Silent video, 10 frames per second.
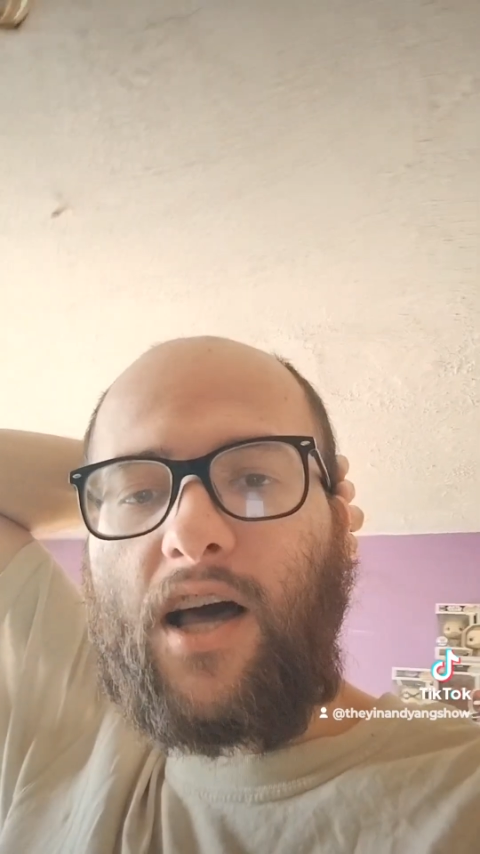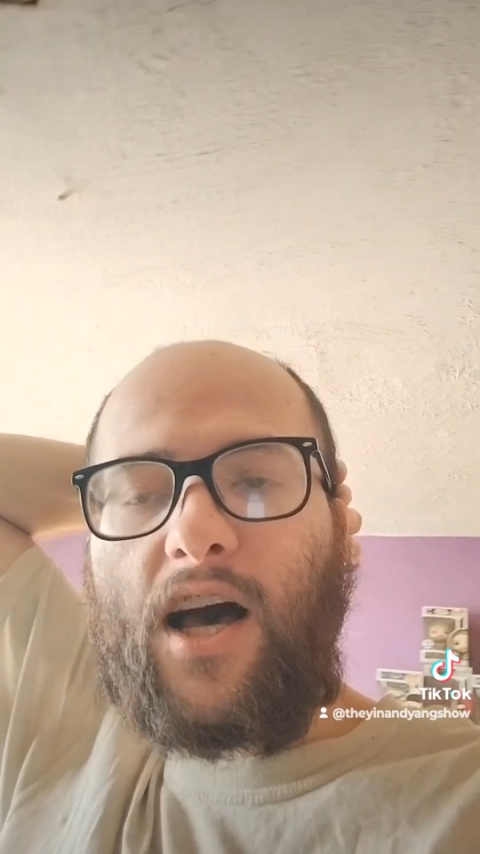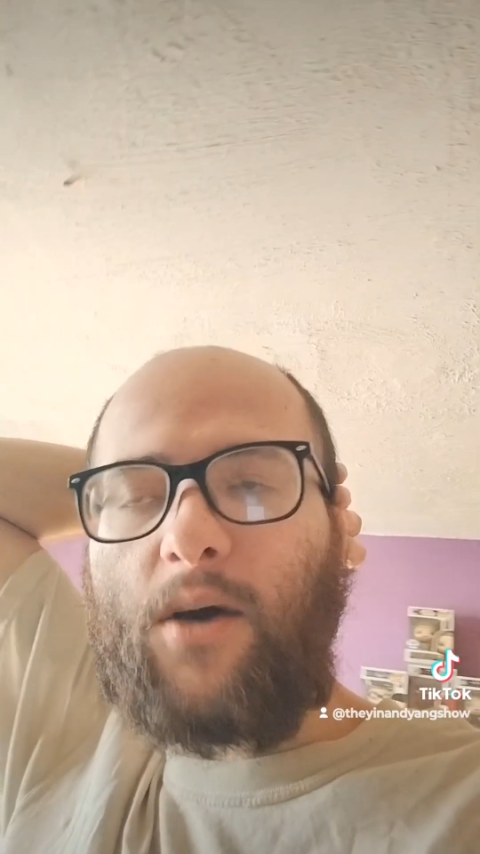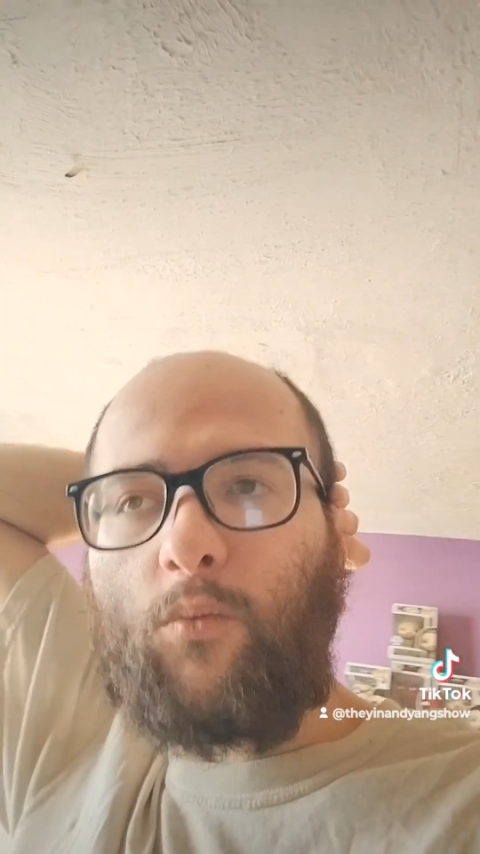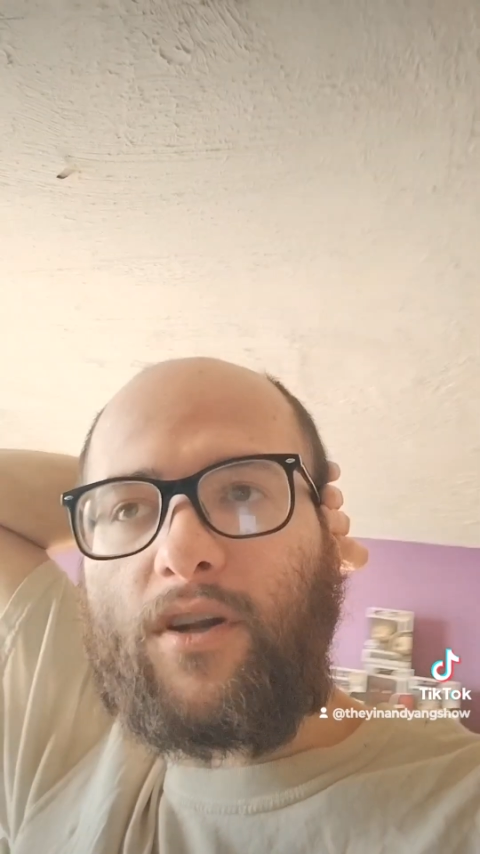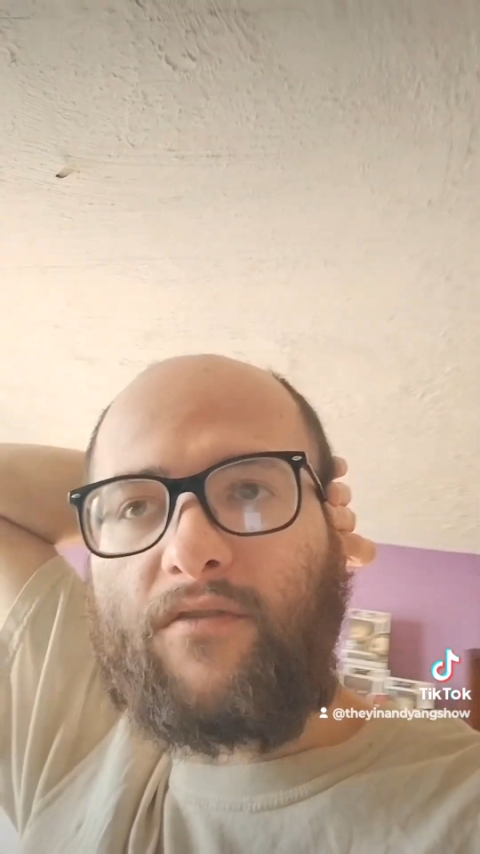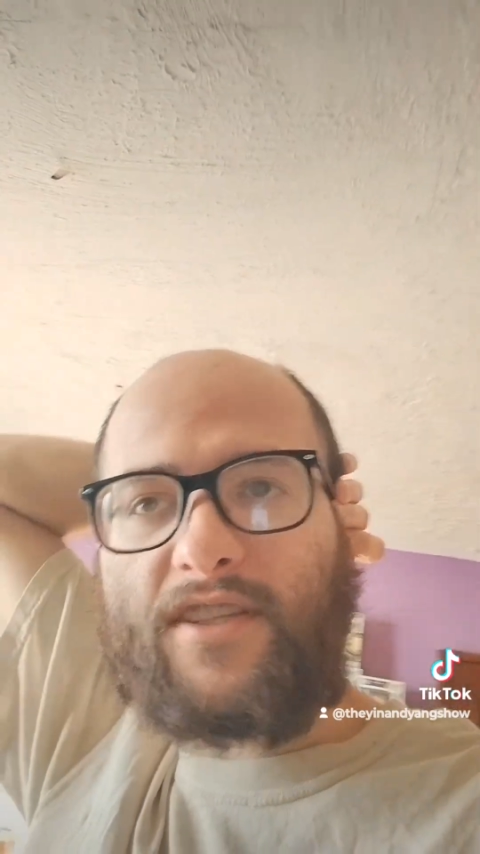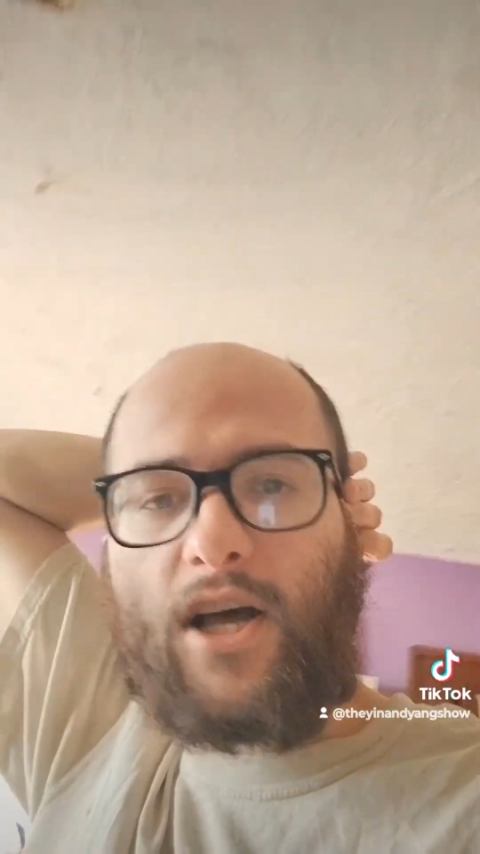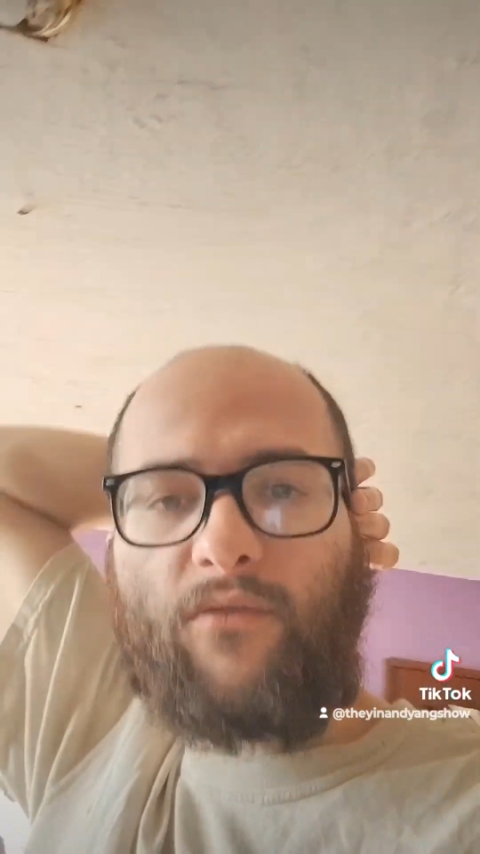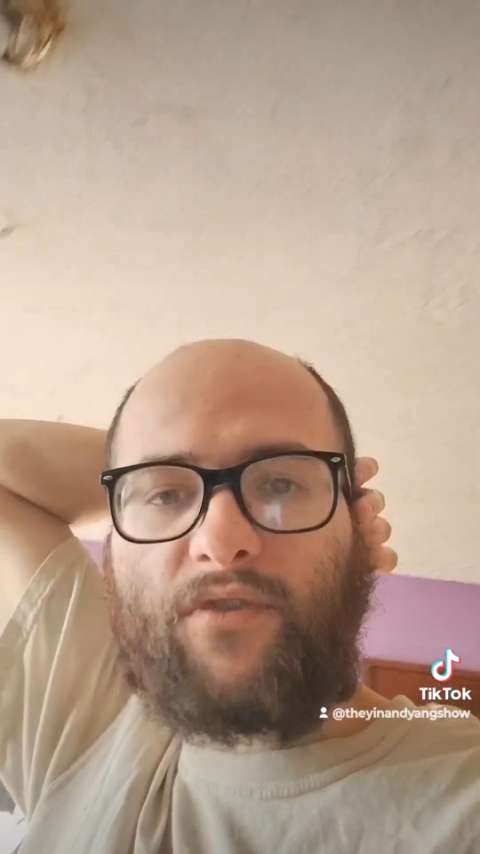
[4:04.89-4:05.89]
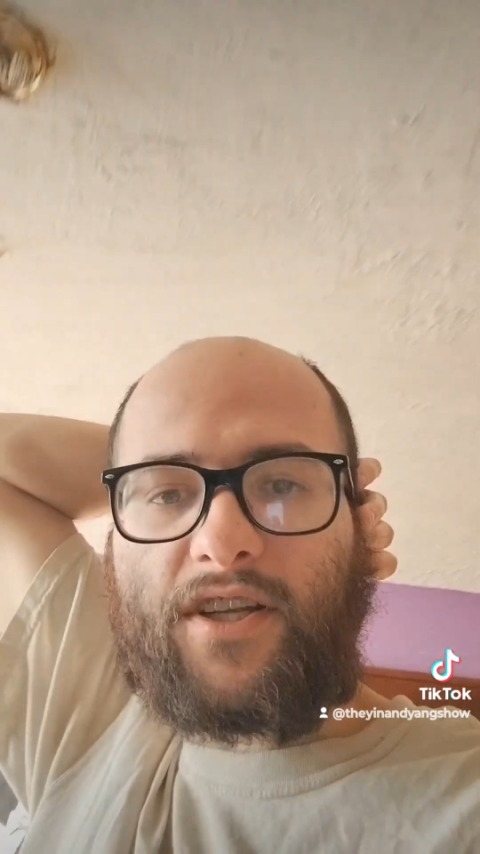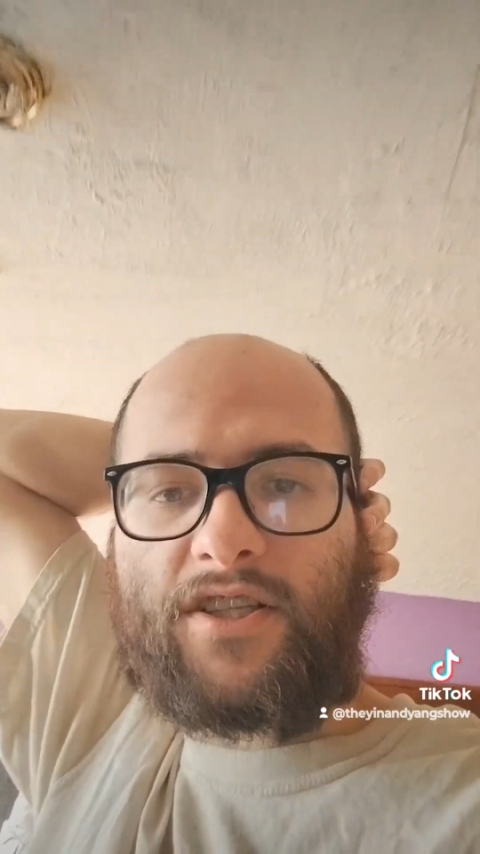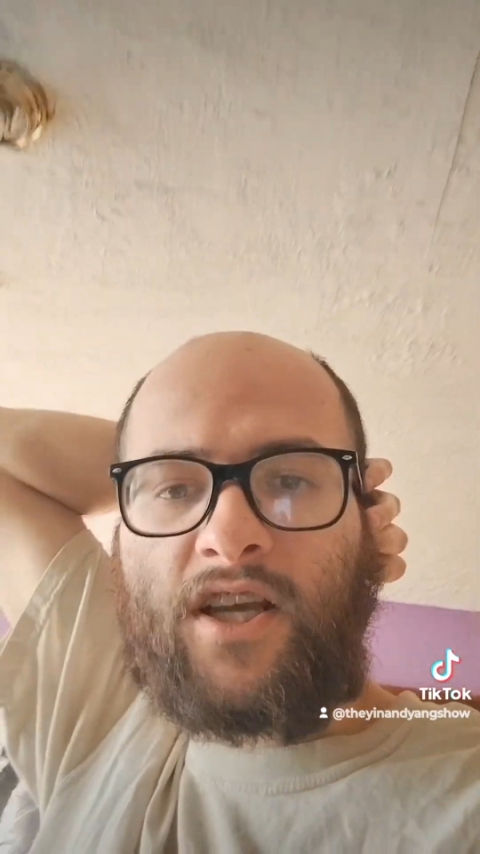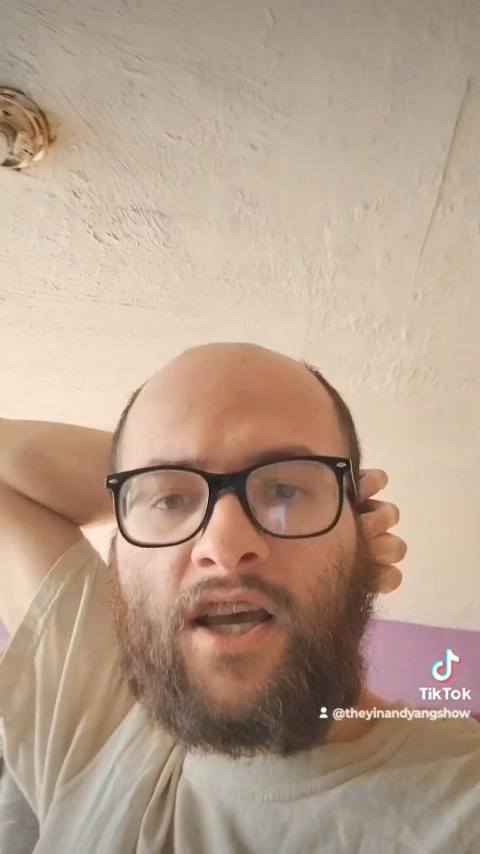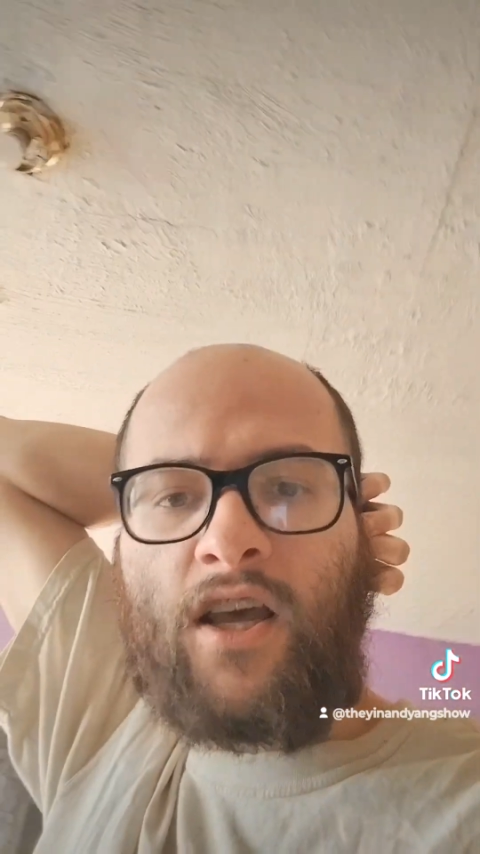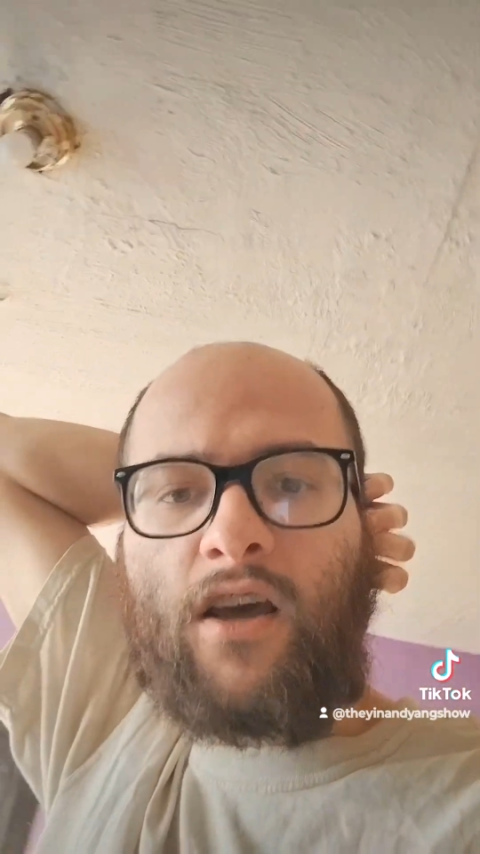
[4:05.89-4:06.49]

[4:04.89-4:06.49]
on one of his outfits.